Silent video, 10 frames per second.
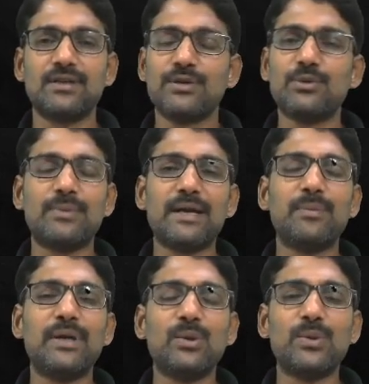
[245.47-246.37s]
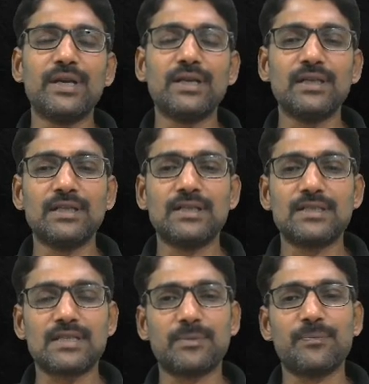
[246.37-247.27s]
you might be doing
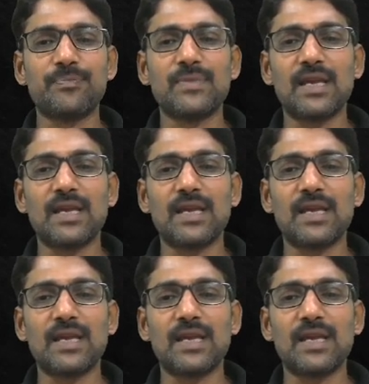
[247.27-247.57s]
some